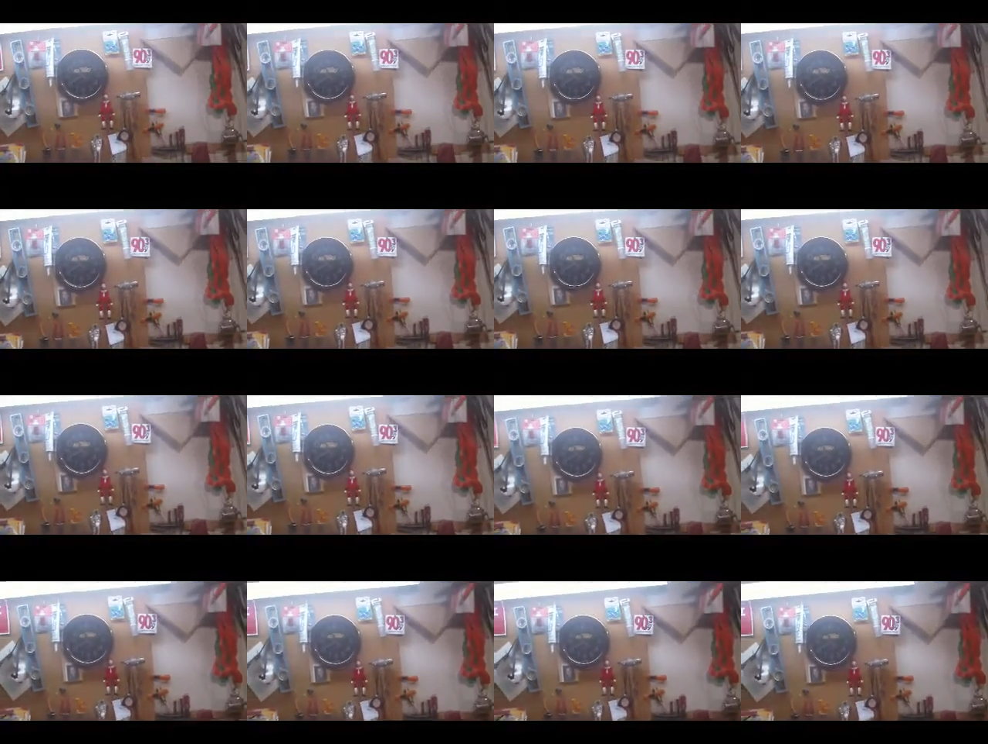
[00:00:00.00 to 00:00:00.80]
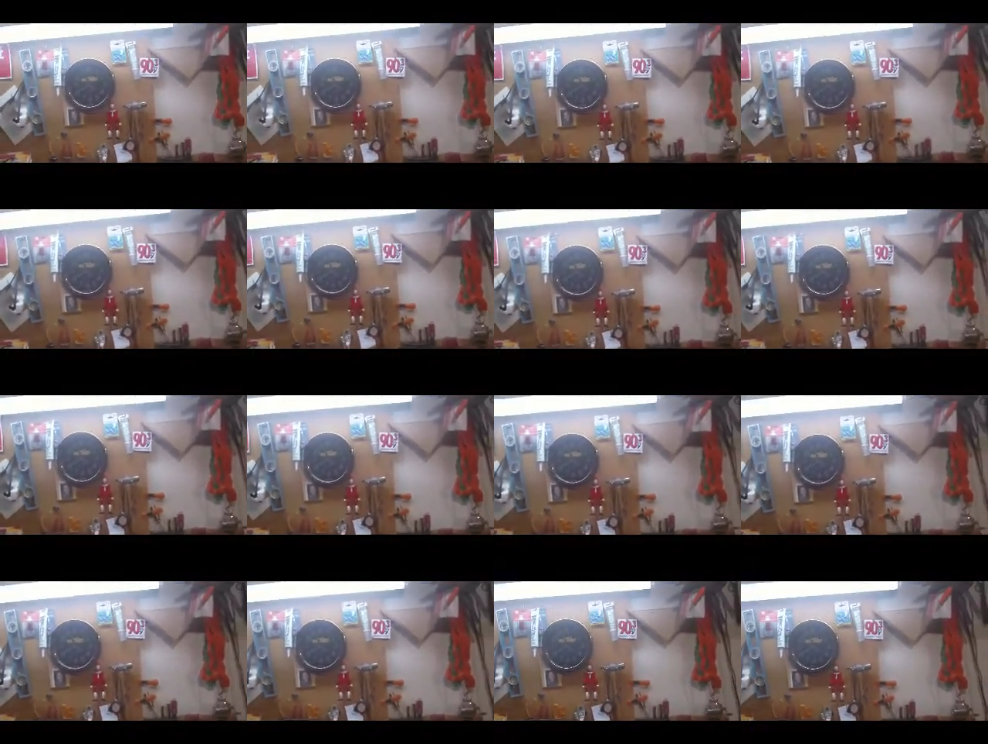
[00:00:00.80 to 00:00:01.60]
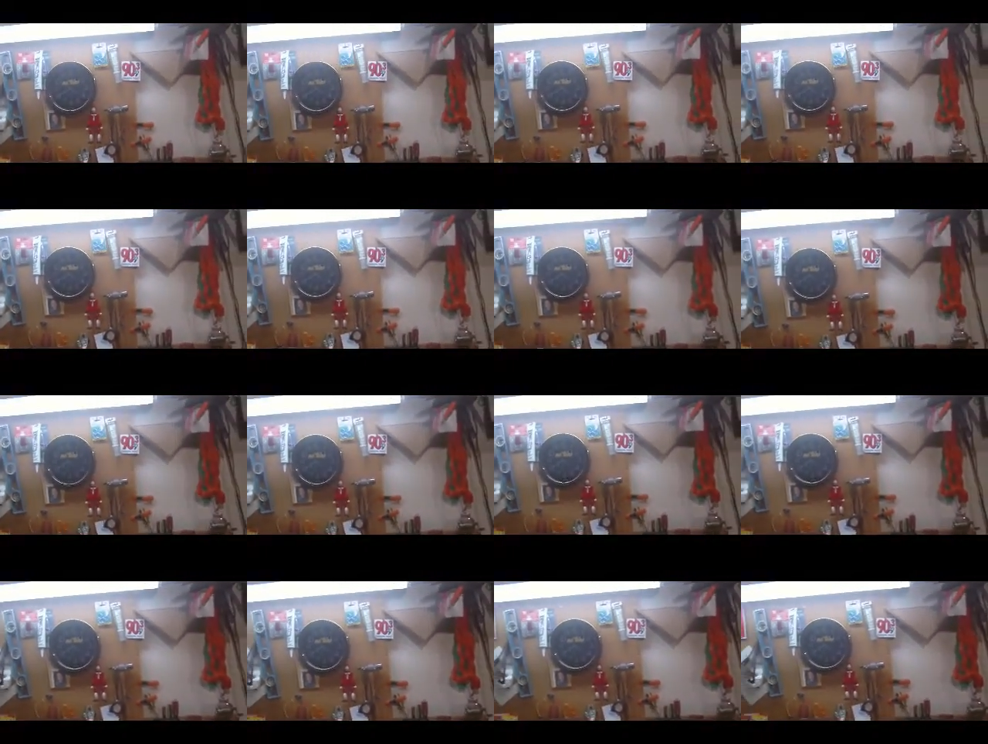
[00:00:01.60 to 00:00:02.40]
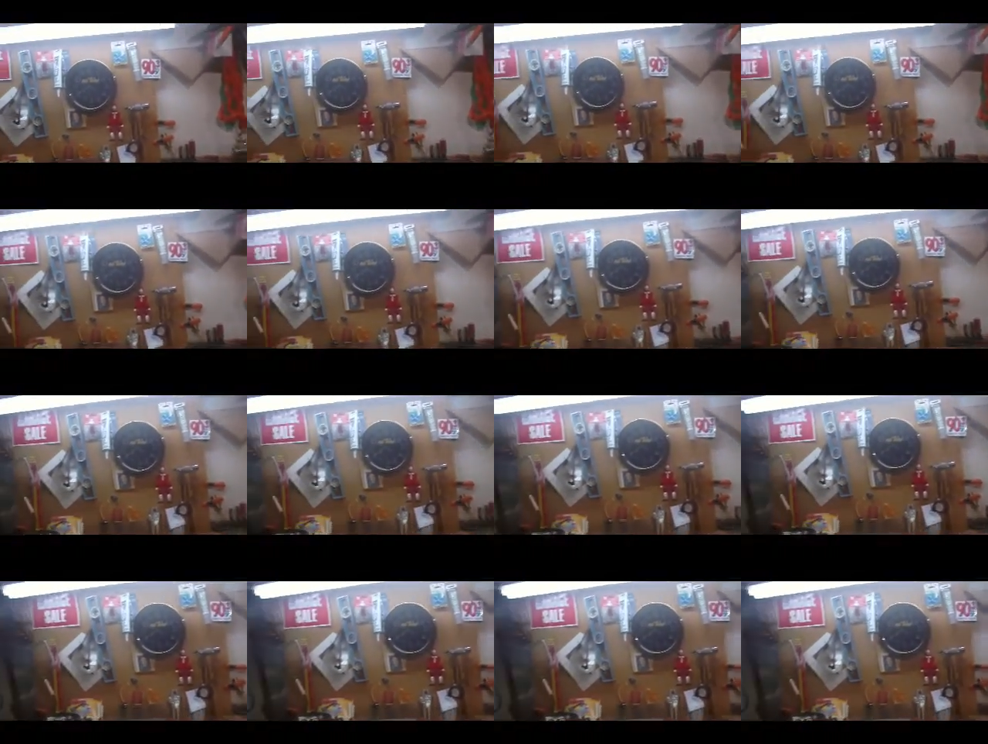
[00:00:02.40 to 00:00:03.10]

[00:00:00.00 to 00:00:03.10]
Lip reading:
No face is visible, so there are no lips to read.